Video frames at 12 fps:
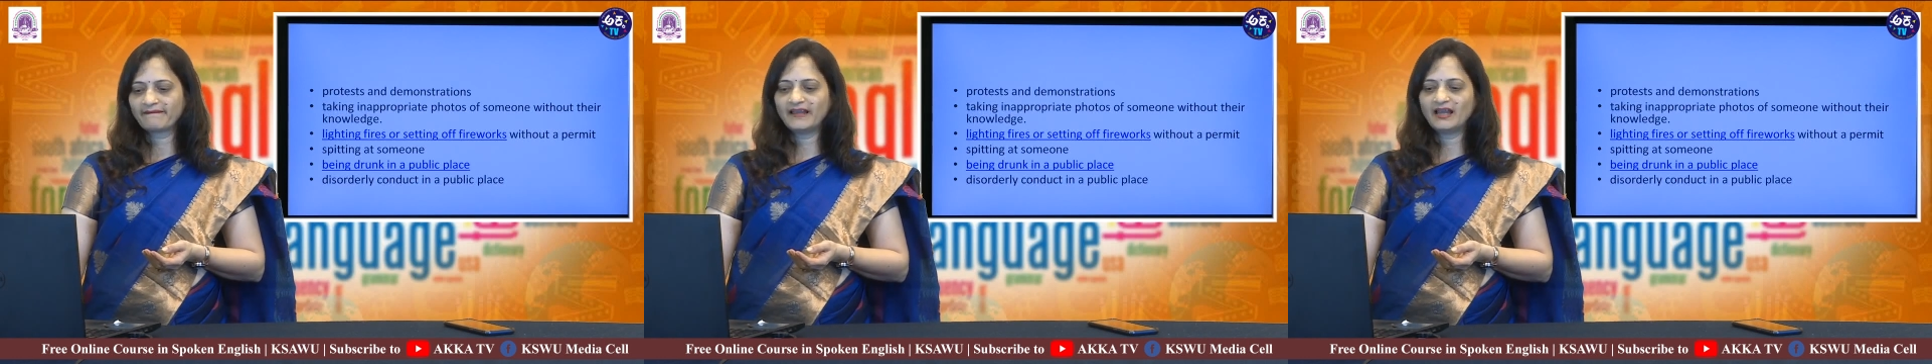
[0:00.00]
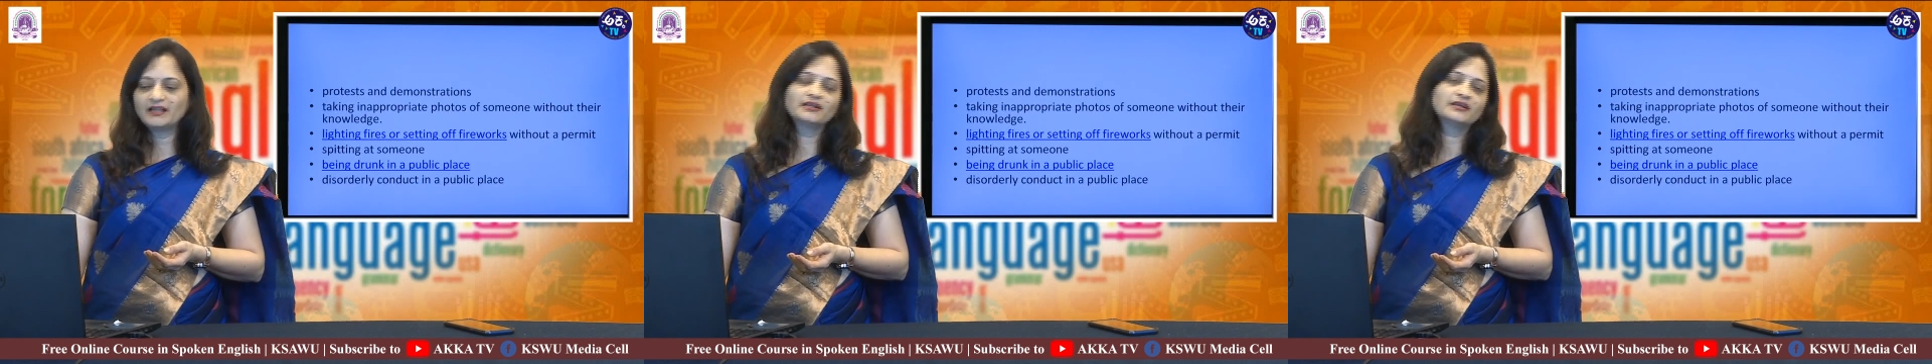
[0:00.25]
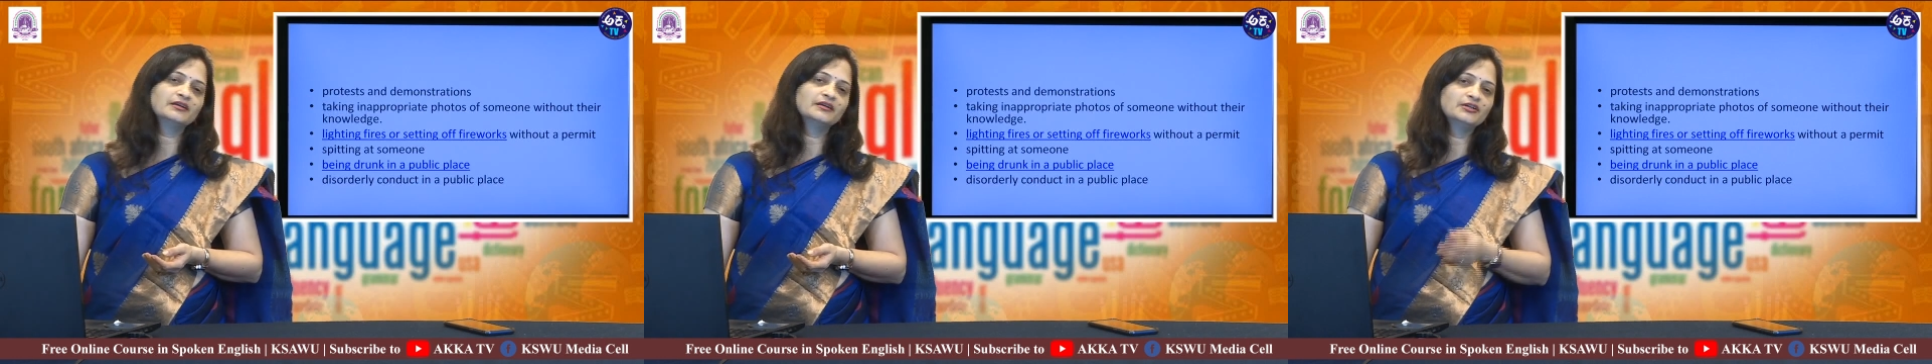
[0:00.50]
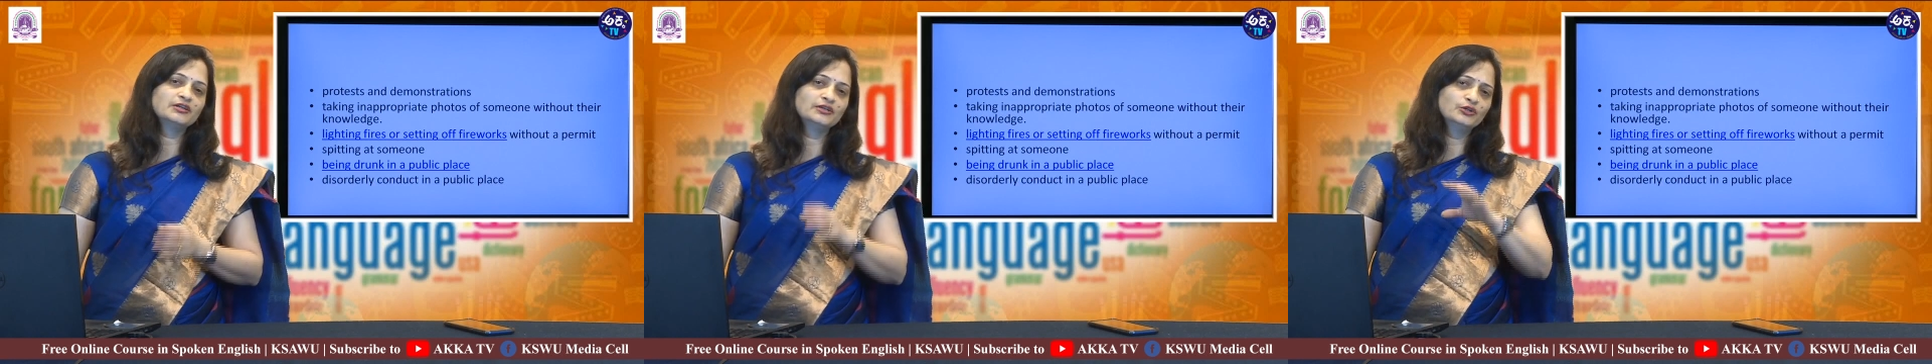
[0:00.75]
And
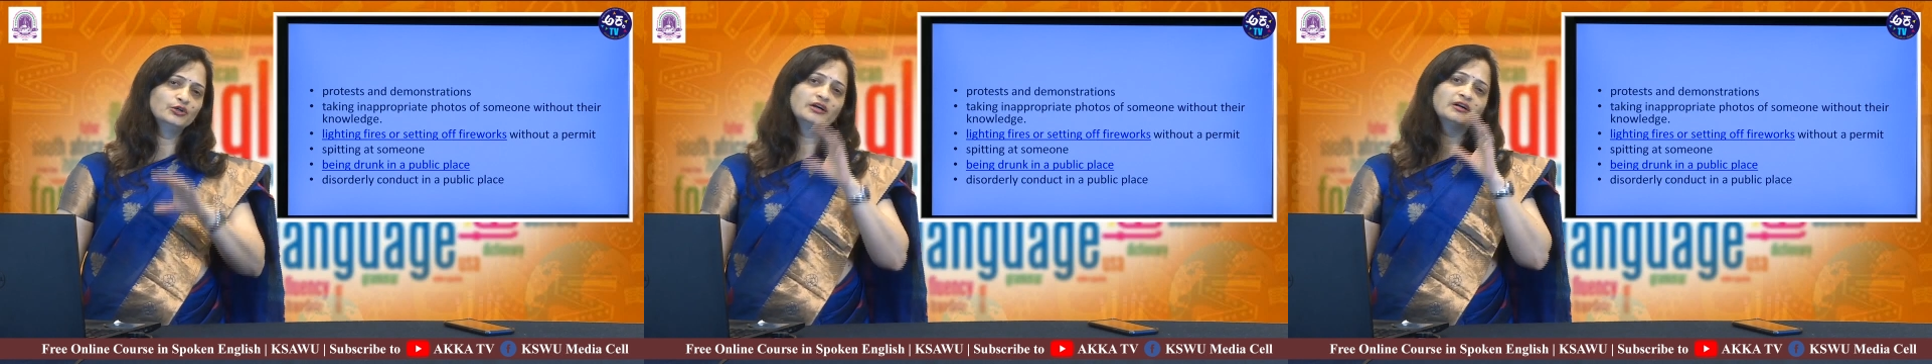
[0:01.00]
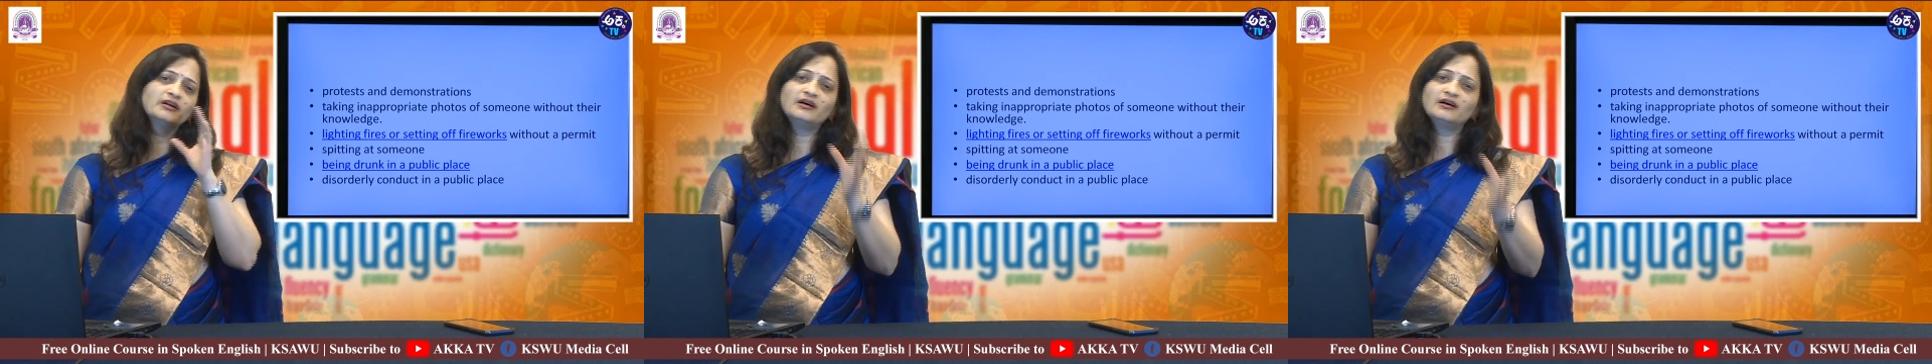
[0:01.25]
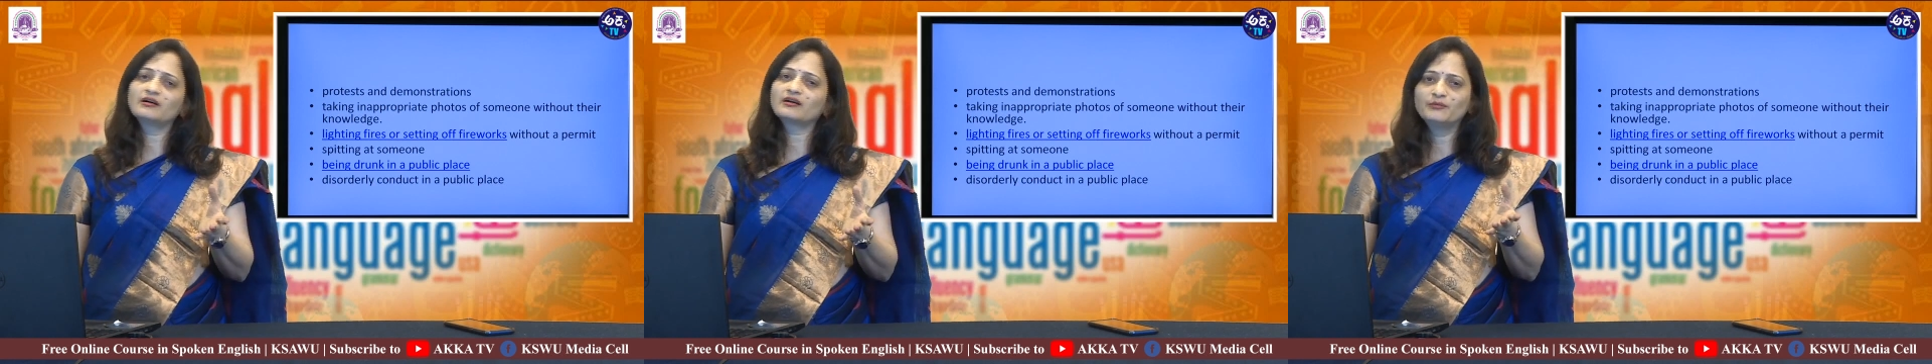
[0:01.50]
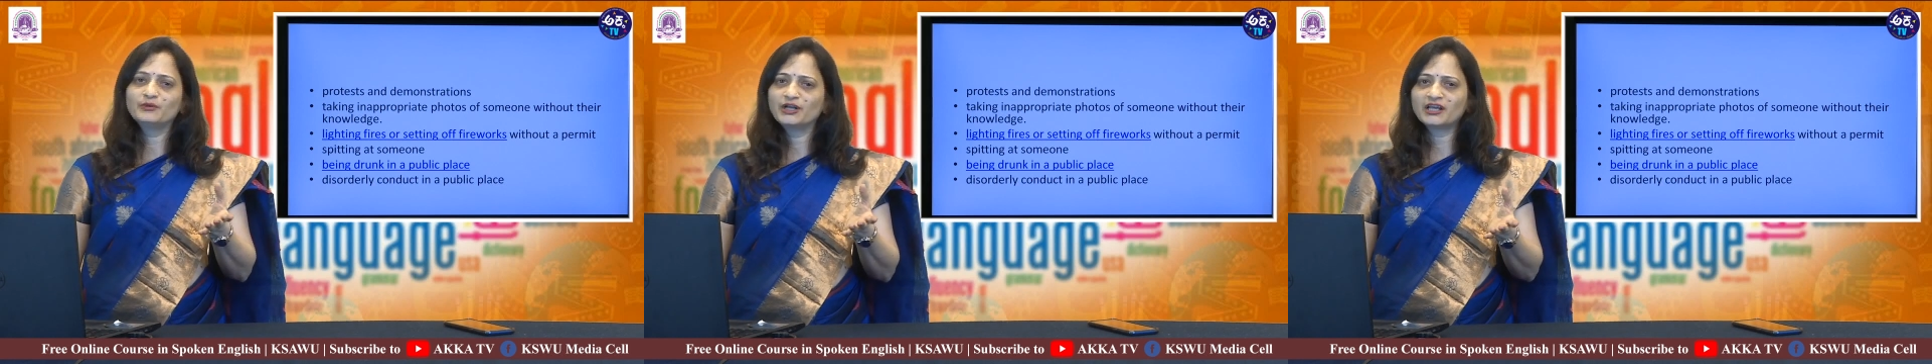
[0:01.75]
your uh,
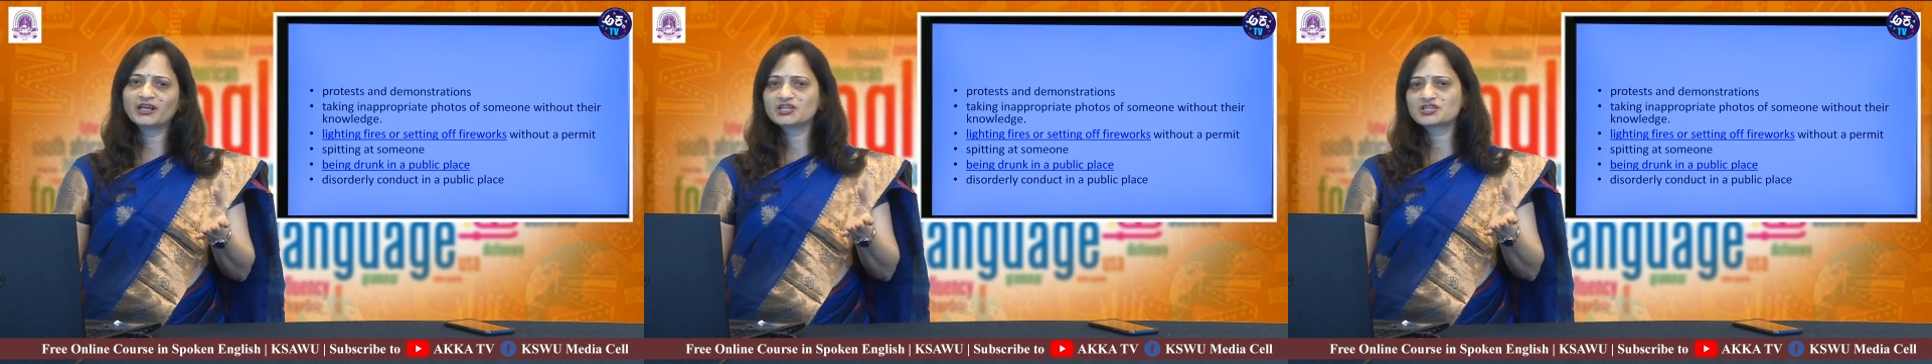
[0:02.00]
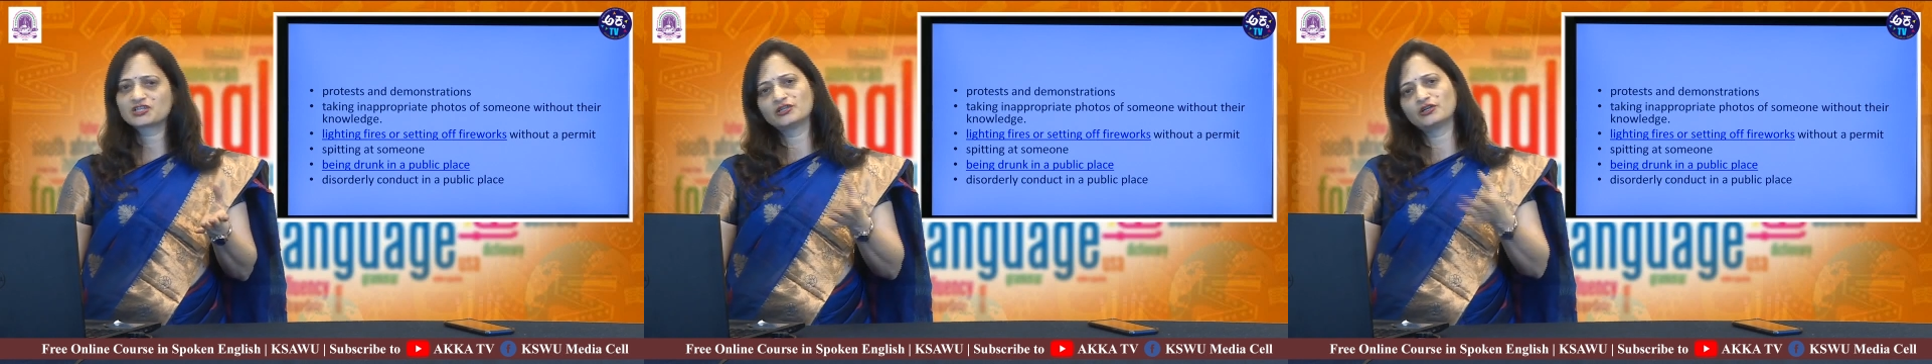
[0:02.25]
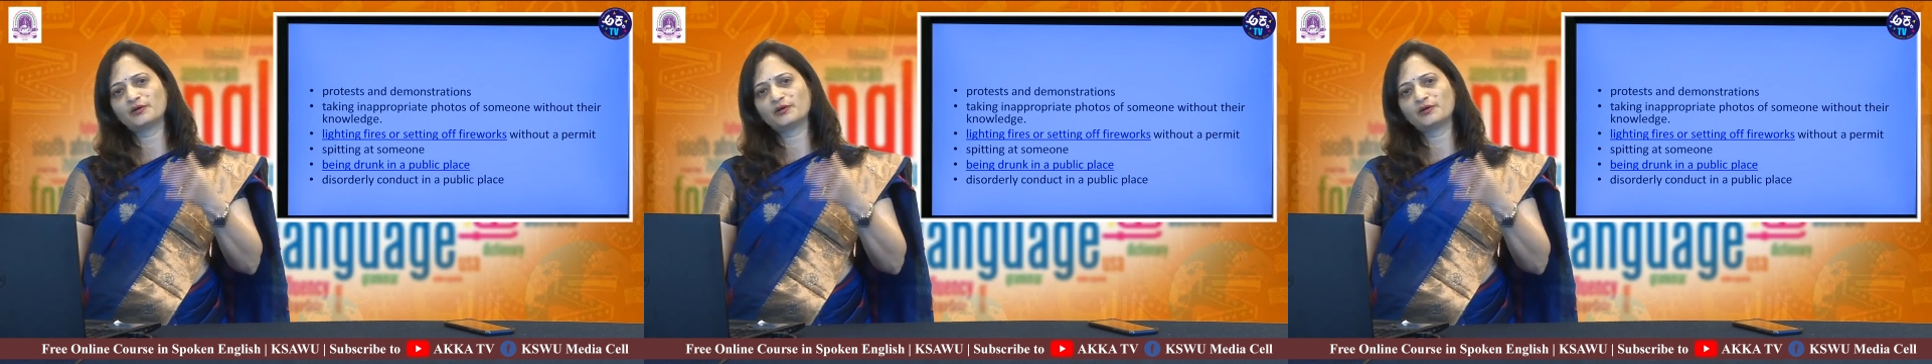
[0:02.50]
communication